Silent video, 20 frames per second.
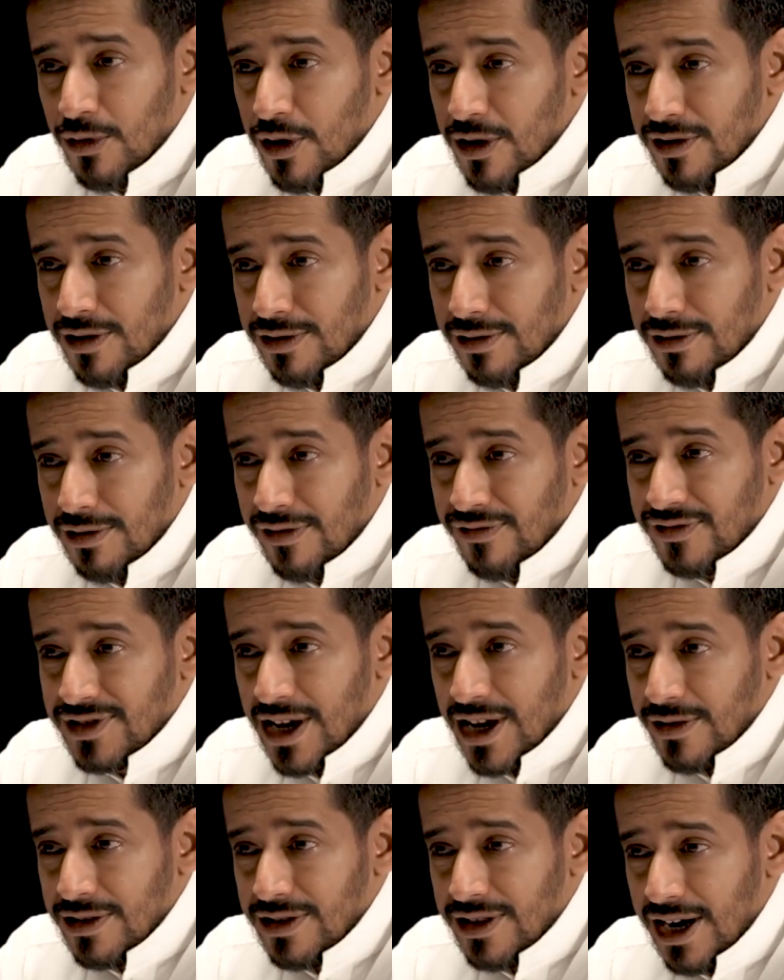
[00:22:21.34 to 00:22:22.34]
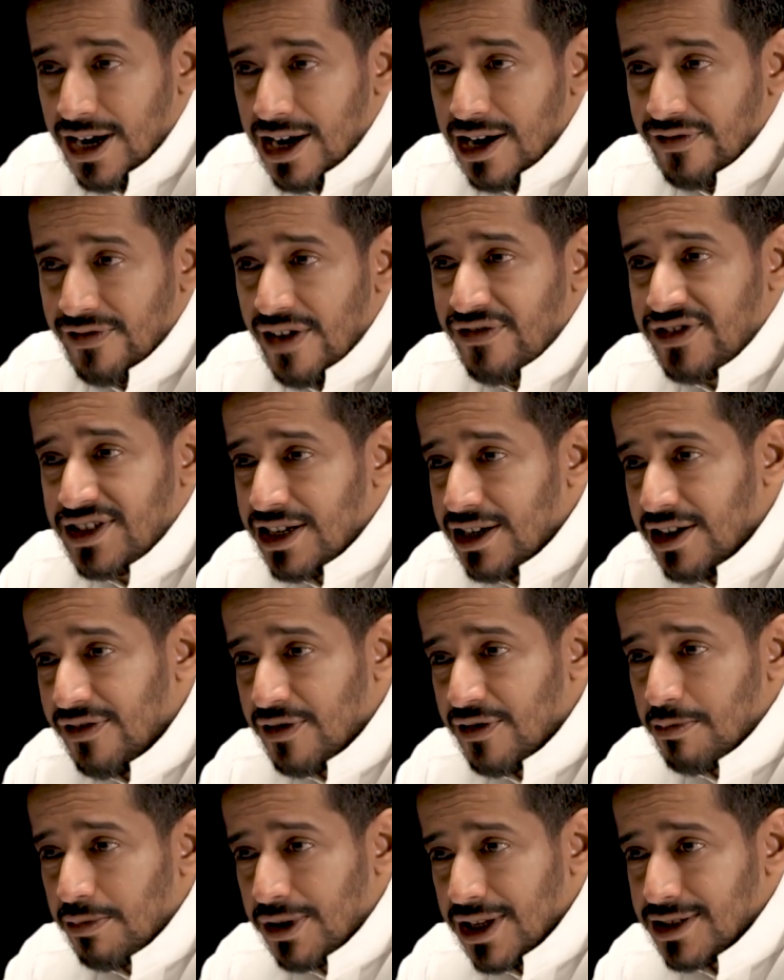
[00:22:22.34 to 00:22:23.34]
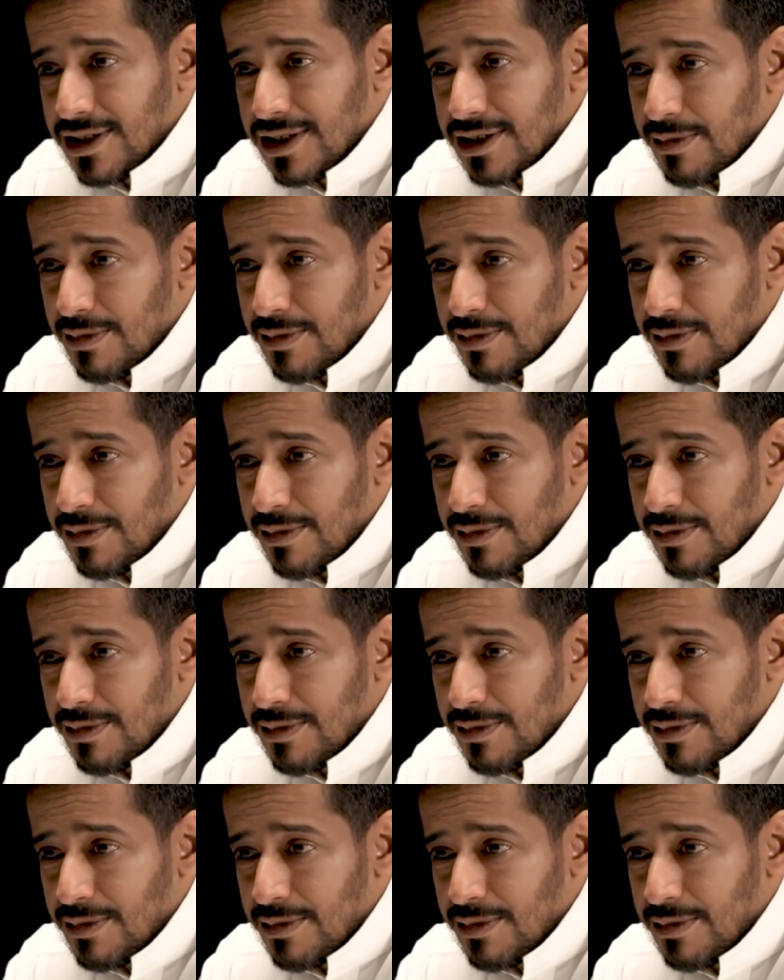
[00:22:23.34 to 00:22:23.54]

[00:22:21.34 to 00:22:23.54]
than enough Saudi than I have. I've seen different places.